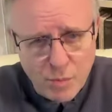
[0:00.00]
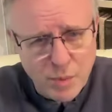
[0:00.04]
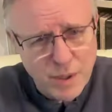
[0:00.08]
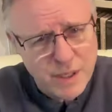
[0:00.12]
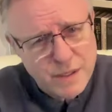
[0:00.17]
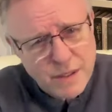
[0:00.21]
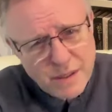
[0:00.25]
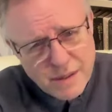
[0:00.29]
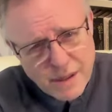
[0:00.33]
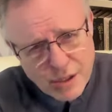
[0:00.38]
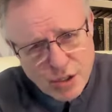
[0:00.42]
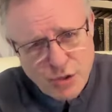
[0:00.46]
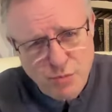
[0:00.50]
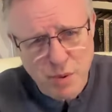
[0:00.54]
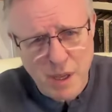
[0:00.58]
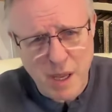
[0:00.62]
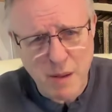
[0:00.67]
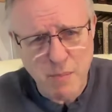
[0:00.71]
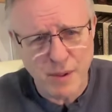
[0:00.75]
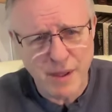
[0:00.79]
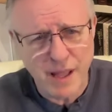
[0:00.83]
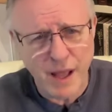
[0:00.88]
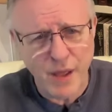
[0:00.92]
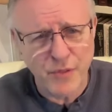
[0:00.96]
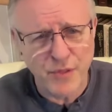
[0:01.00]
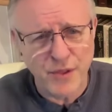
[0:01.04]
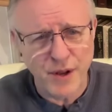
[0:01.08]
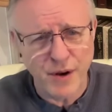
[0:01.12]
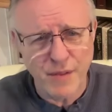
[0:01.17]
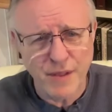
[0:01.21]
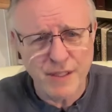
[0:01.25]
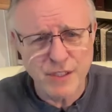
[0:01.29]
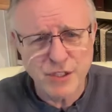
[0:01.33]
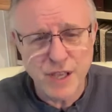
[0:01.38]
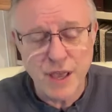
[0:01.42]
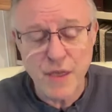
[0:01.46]
but there's people out
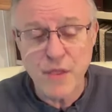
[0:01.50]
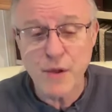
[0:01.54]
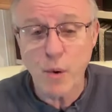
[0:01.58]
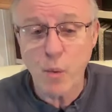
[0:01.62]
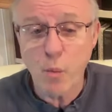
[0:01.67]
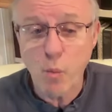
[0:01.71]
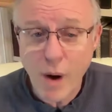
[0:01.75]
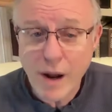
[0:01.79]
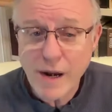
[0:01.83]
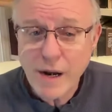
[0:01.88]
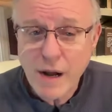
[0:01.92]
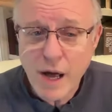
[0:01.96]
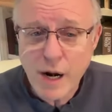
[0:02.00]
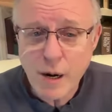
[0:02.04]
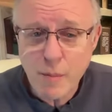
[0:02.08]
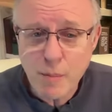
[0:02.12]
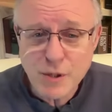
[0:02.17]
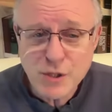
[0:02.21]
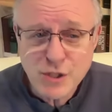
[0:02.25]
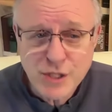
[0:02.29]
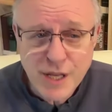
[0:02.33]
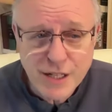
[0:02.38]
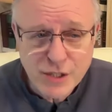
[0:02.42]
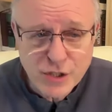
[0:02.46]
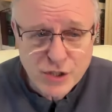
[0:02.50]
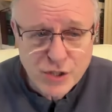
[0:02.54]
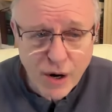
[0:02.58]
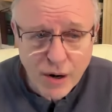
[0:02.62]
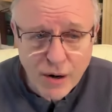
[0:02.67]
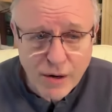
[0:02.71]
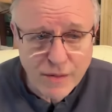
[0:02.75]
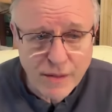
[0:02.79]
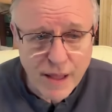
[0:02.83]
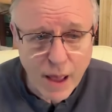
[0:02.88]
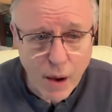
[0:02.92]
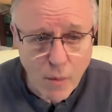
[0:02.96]
there that say they're 100%
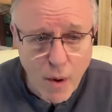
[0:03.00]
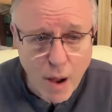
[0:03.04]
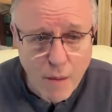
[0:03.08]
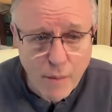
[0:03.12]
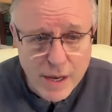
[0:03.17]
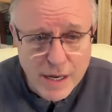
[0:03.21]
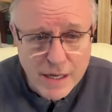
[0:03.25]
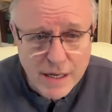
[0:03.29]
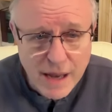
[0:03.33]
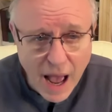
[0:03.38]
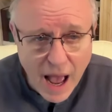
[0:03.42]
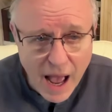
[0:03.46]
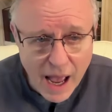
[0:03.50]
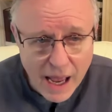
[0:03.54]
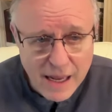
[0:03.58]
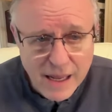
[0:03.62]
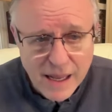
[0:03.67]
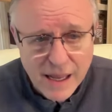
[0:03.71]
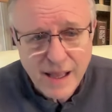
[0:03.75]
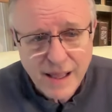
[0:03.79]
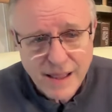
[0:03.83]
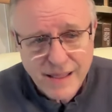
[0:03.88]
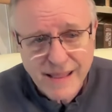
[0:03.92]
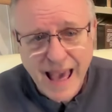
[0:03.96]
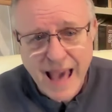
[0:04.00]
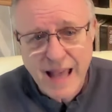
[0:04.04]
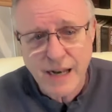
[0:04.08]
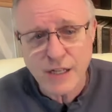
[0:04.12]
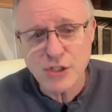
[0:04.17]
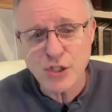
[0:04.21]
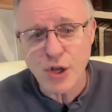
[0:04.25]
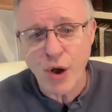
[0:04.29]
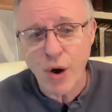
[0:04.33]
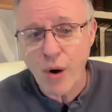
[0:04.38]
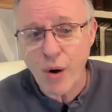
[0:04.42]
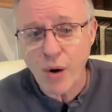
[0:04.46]
certain that when we die, that
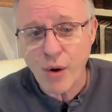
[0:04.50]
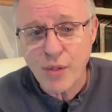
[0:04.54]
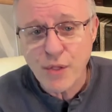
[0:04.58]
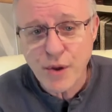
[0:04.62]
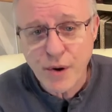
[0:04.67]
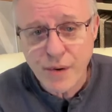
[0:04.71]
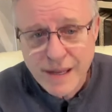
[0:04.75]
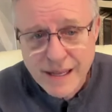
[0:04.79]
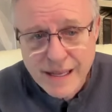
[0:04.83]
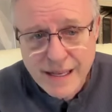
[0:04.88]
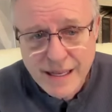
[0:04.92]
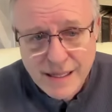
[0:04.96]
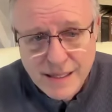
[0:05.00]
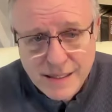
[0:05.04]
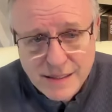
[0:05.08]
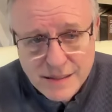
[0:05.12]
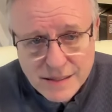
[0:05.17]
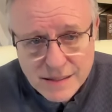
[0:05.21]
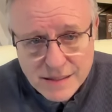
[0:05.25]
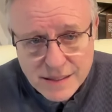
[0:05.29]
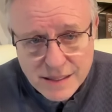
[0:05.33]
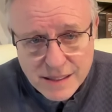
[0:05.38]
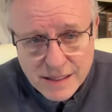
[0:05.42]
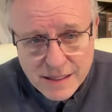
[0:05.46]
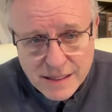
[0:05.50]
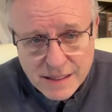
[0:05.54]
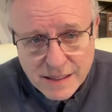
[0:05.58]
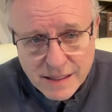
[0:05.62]
is all there is.